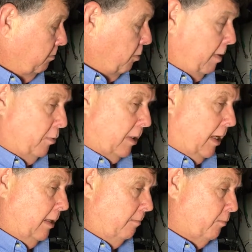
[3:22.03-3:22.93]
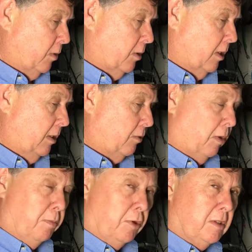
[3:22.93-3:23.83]
Remember again, the
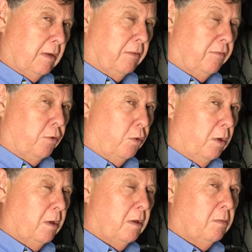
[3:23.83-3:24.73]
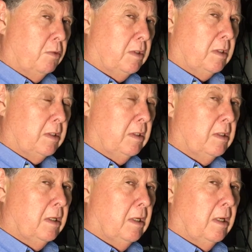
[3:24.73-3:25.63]
3.74
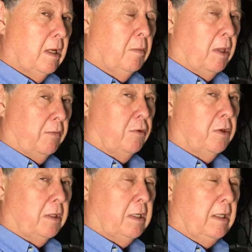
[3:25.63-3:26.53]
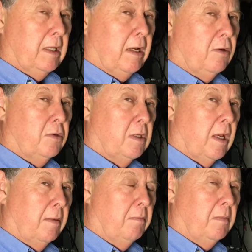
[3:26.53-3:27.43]
resistors, and we'll have all the details
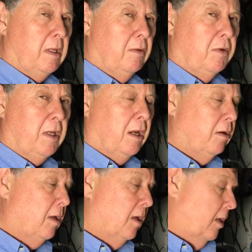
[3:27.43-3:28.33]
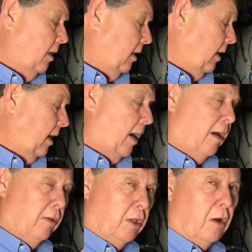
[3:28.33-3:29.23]
um, in the video,
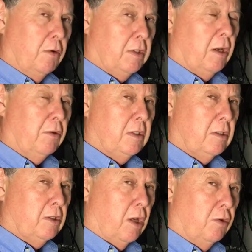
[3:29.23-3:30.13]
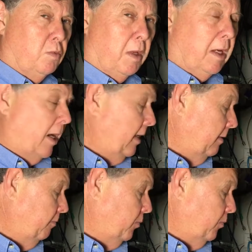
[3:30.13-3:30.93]
are the lower zones, that's zones 1 to 8,